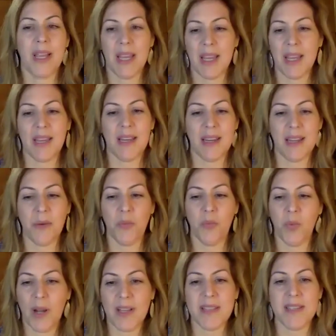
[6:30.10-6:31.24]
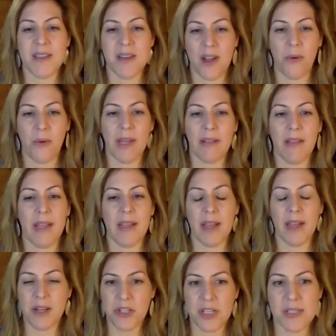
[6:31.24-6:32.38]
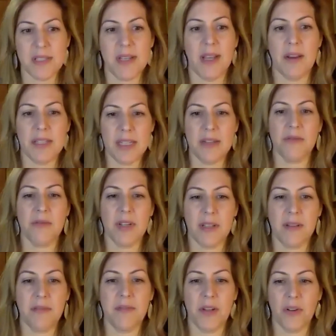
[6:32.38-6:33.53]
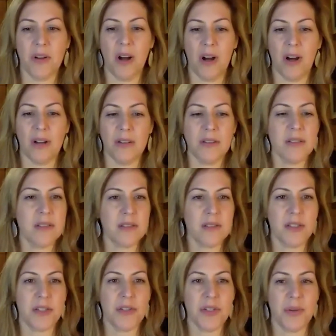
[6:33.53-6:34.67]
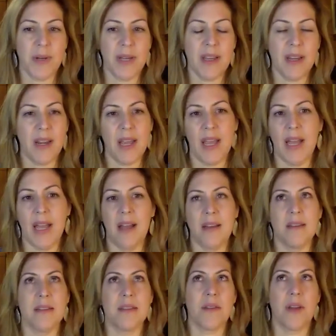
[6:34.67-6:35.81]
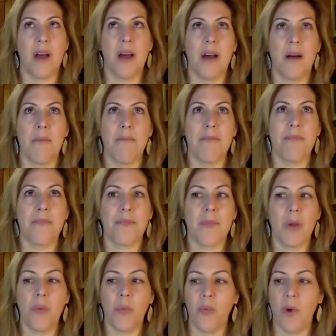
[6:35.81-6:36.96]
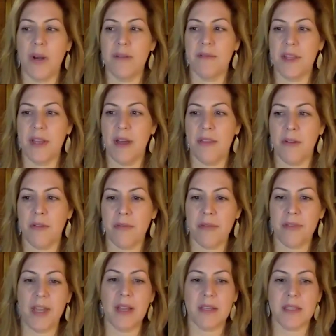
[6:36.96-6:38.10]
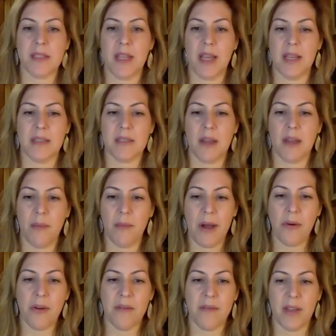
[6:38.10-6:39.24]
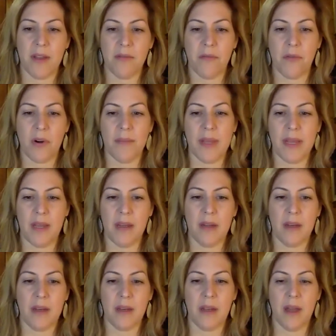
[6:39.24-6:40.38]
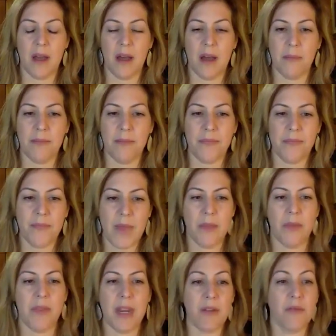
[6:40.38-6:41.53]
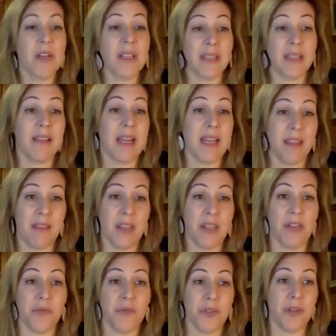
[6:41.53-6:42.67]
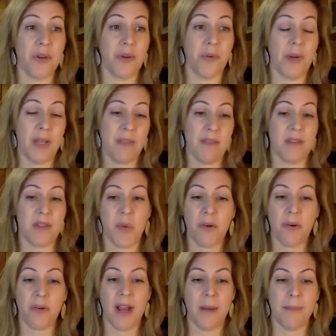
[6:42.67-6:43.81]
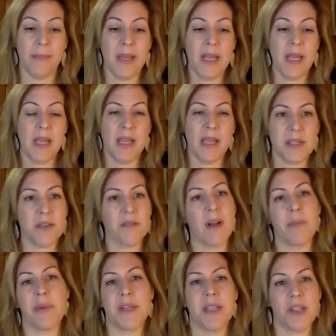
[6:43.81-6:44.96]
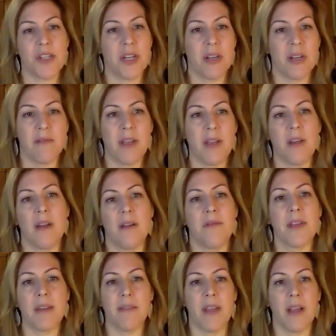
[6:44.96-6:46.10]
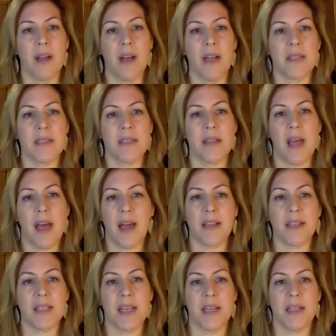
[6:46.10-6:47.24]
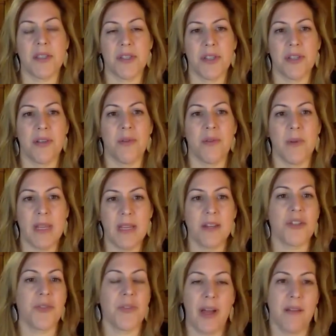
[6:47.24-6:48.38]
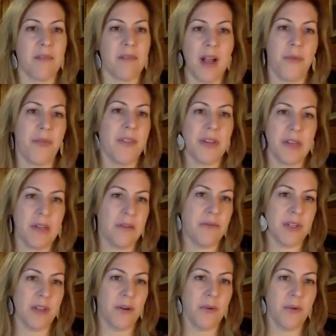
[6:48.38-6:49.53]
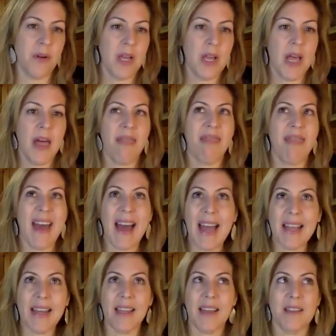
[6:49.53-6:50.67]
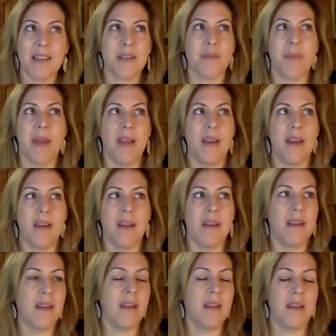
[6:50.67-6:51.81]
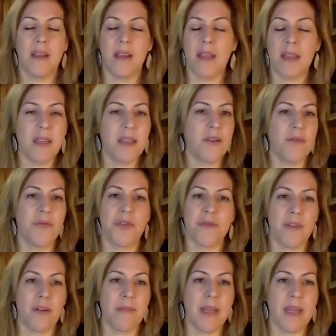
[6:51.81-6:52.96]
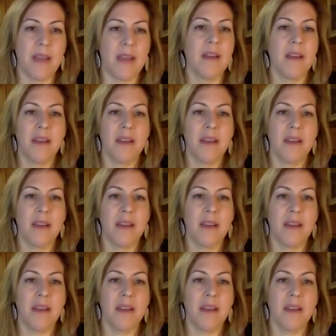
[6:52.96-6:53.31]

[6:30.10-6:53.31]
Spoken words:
it was a knowing. Like I did really feel called to do it. And one of the other things that has come out of it for me, and that I really like that you do in this program, is the repetition of it, of giving us access to each live round that you do. That has been huge for me,